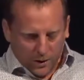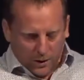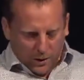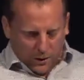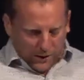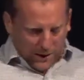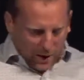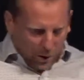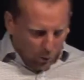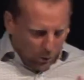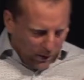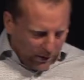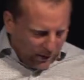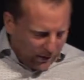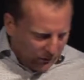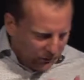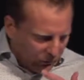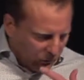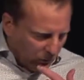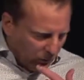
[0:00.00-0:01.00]
Now, when
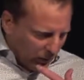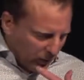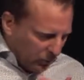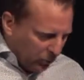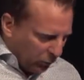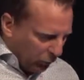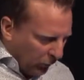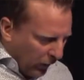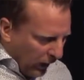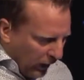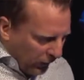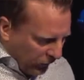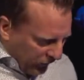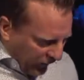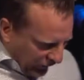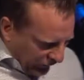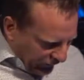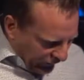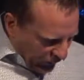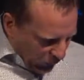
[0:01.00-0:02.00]
I started
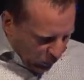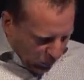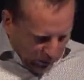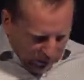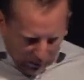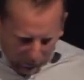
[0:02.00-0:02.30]
processing what I